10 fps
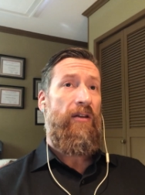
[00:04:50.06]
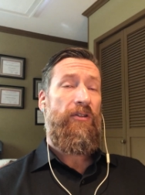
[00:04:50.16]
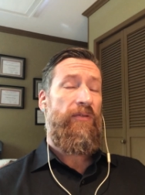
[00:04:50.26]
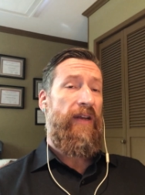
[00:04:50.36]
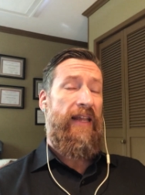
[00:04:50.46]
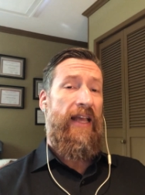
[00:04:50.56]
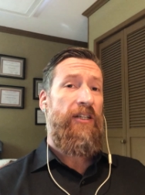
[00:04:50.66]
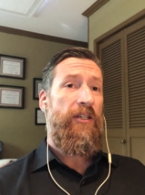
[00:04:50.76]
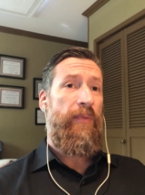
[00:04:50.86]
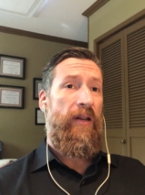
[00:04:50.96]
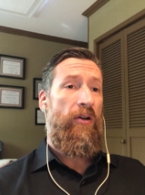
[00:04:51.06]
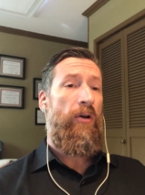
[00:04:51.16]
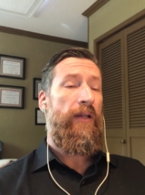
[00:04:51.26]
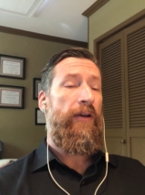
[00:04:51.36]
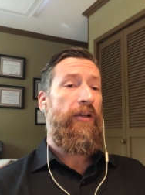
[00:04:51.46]
not just financially, but in
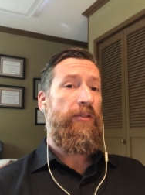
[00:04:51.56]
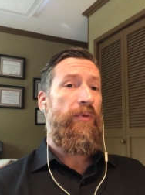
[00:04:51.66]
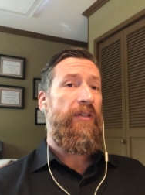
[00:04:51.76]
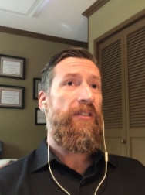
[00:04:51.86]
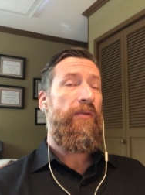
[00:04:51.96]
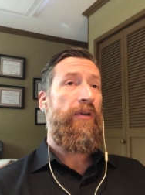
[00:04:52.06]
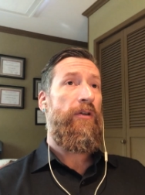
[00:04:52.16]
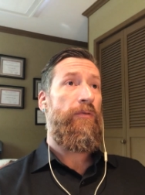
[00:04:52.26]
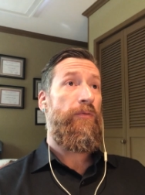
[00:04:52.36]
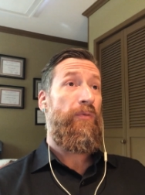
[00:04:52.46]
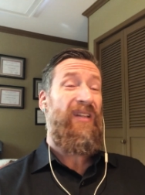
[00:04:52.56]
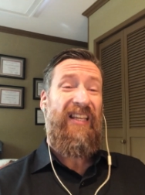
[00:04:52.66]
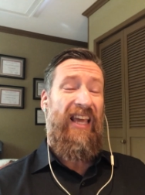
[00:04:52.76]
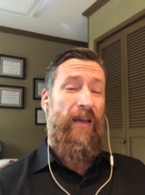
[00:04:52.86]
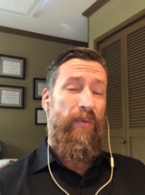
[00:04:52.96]
all areas, you want to see what you're
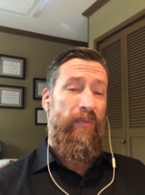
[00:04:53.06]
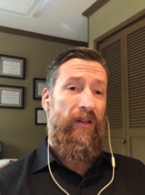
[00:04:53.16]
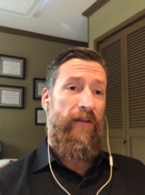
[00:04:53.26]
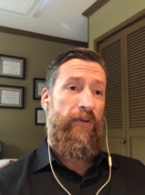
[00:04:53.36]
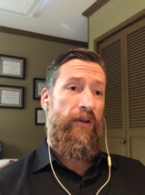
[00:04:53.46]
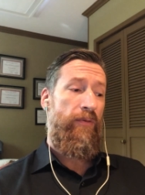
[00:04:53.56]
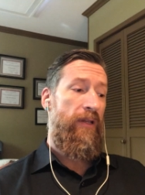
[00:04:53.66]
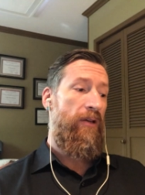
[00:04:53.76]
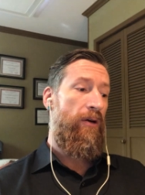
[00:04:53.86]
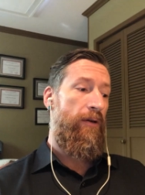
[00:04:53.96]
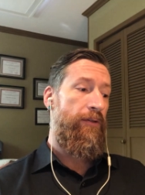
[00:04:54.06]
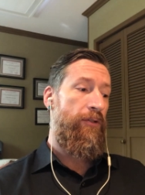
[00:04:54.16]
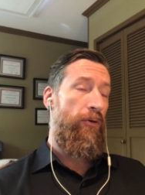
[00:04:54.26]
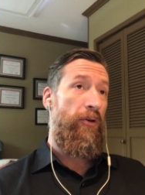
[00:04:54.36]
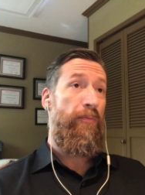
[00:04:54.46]
really capable of, what you're really called
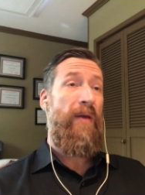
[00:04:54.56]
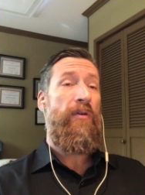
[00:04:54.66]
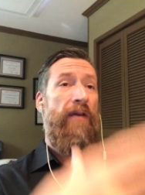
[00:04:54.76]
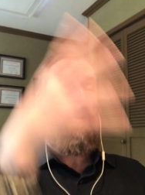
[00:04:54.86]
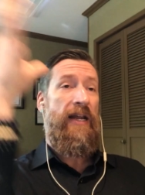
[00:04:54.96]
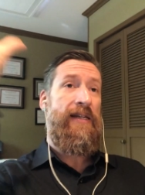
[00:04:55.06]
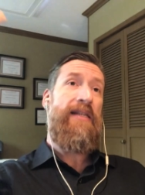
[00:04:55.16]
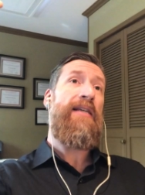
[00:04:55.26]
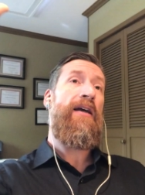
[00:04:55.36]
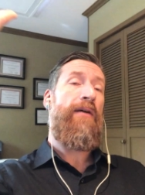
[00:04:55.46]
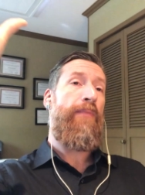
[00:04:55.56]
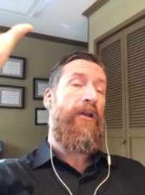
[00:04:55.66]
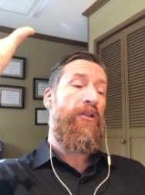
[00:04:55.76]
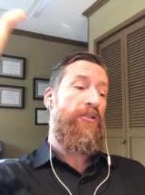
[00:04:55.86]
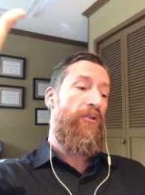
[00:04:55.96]
to, or you maybe have an idea,
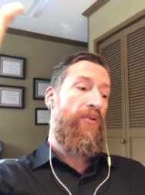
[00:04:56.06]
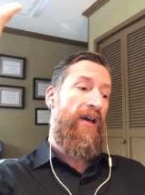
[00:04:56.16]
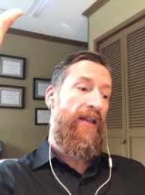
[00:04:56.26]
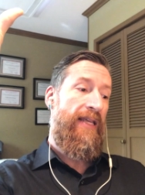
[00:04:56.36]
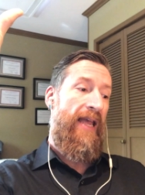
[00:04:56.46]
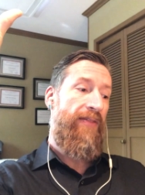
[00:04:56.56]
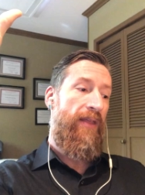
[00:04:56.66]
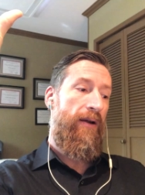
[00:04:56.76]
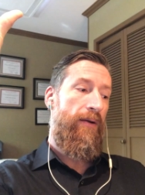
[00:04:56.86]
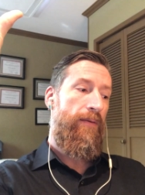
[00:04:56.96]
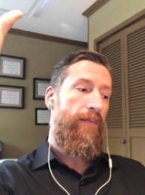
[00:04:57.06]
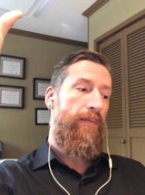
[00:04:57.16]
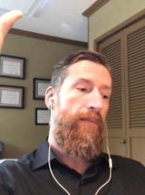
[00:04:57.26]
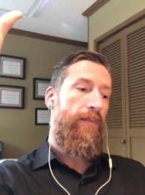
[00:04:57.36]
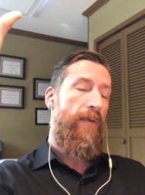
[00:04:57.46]
but you just don't know how to get there.
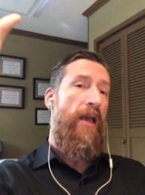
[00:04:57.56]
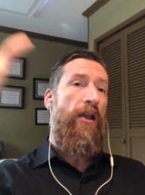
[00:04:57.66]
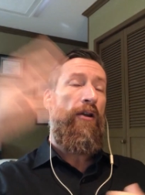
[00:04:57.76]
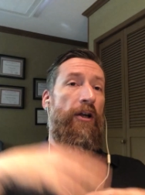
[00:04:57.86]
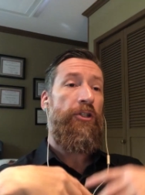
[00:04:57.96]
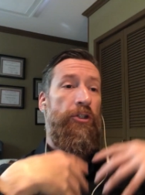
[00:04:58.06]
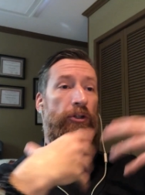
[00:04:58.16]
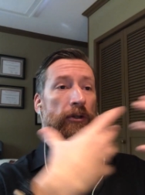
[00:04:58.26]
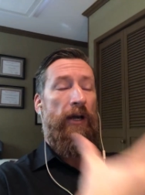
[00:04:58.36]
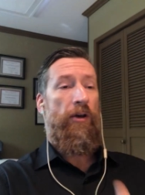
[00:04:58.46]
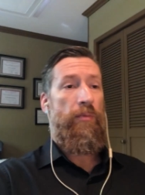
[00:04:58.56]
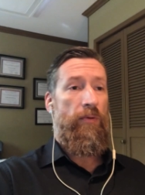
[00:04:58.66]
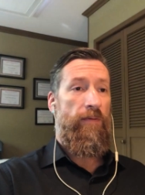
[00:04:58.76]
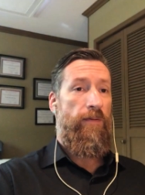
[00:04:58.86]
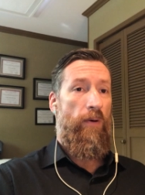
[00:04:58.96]
You're not sure how to
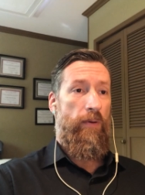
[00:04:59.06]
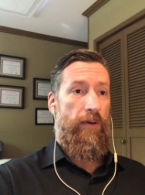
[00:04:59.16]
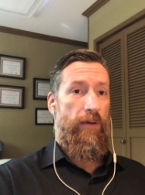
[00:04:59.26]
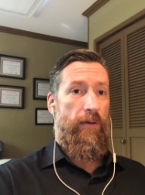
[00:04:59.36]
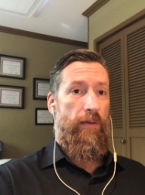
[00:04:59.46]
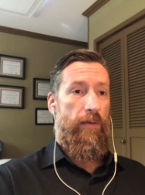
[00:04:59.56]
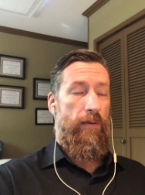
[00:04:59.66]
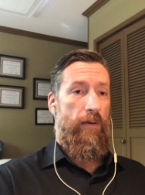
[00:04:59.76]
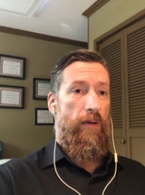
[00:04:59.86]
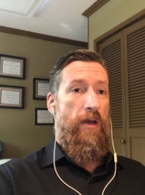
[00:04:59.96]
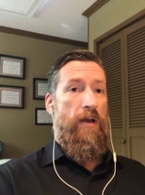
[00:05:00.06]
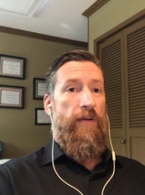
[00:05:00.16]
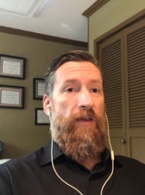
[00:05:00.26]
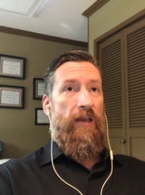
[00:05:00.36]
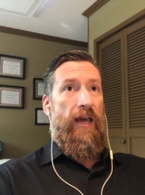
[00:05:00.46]
move forward.
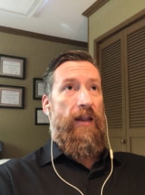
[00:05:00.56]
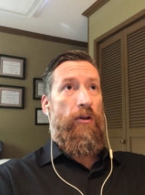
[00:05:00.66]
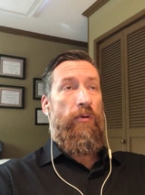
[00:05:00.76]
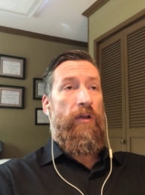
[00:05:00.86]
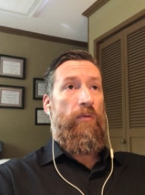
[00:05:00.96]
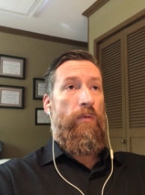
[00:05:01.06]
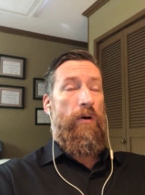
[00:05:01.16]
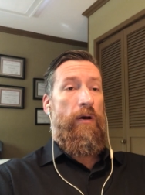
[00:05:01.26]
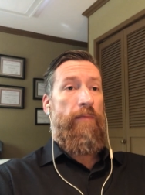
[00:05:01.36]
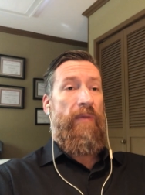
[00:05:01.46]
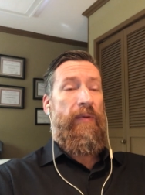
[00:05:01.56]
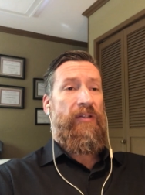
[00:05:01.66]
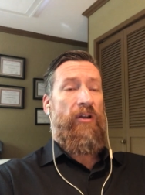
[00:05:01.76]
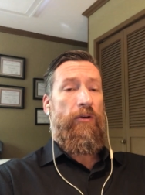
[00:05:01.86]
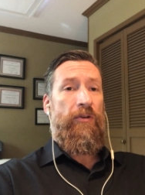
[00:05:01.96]
You kind of know what you want. Maybe
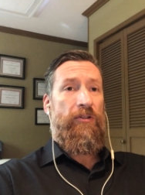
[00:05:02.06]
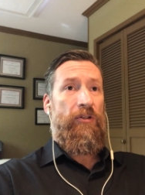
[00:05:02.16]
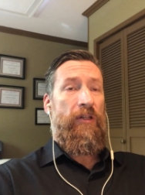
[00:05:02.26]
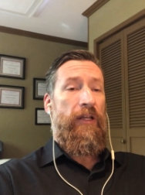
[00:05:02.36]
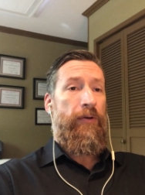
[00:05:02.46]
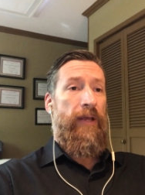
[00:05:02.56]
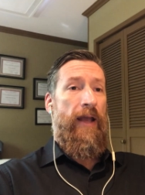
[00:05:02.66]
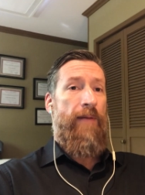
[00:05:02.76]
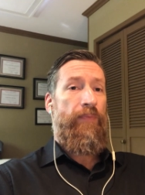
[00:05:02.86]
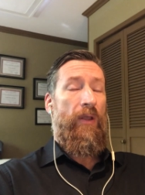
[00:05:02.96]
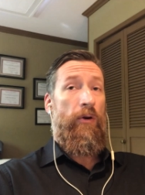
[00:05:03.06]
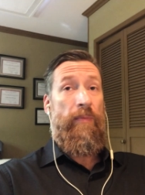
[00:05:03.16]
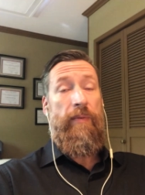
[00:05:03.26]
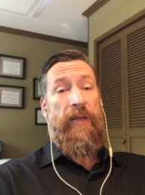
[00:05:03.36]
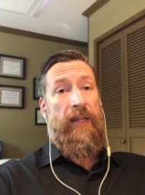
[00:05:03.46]
it's not crystal clear yet, or
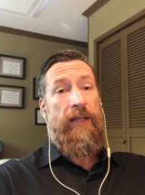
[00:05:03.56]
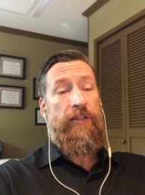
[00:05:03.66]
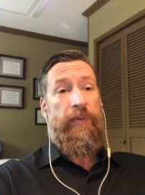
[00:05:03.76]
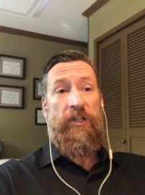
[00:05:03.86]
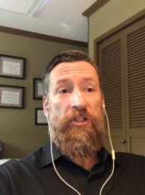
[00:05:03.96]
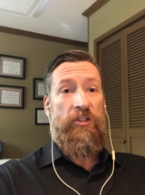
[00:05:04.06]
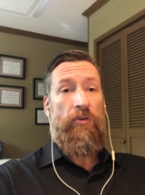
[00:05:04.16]
maybe it is, but you just